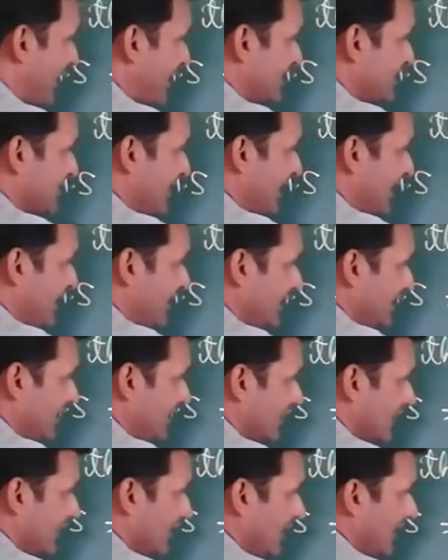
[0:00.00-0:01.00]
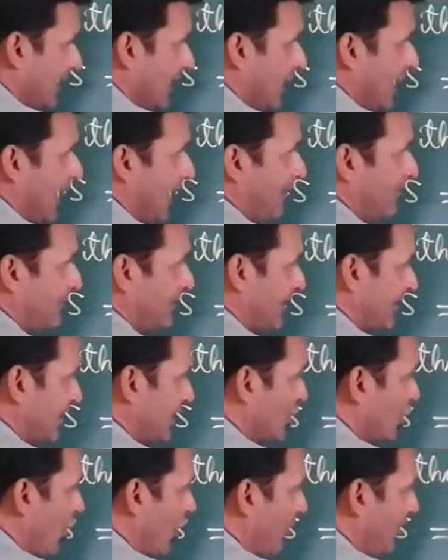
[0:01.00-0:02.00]
sign I am
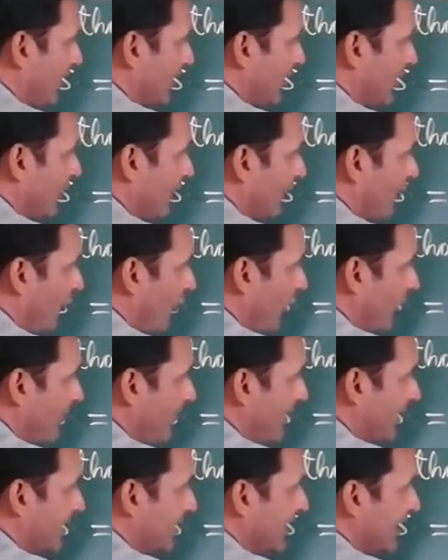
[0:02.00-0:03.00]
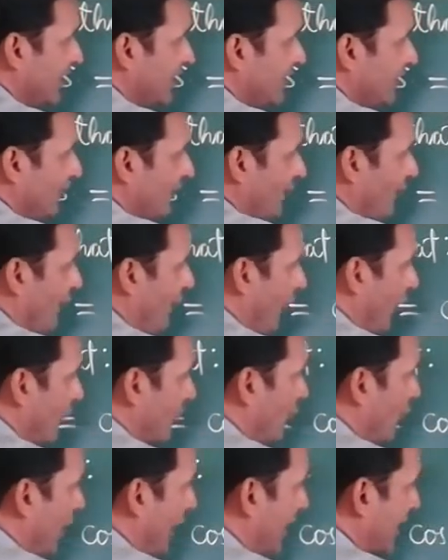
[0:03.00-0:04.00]
taking common for making it
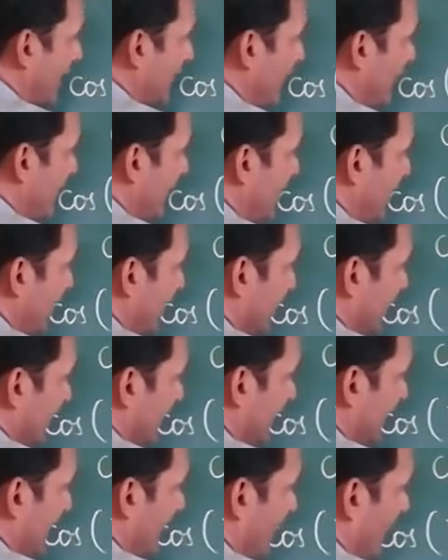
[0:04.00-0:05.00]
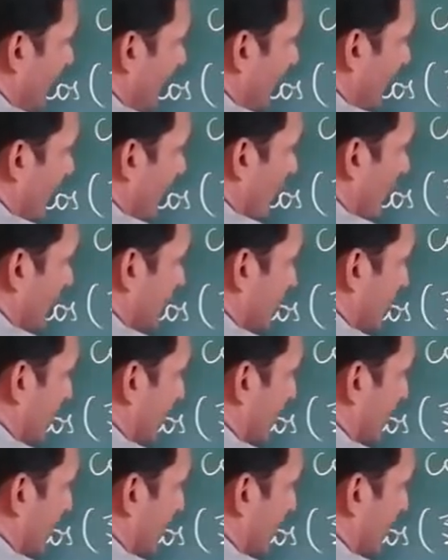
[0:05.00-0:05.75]
formula convenient question.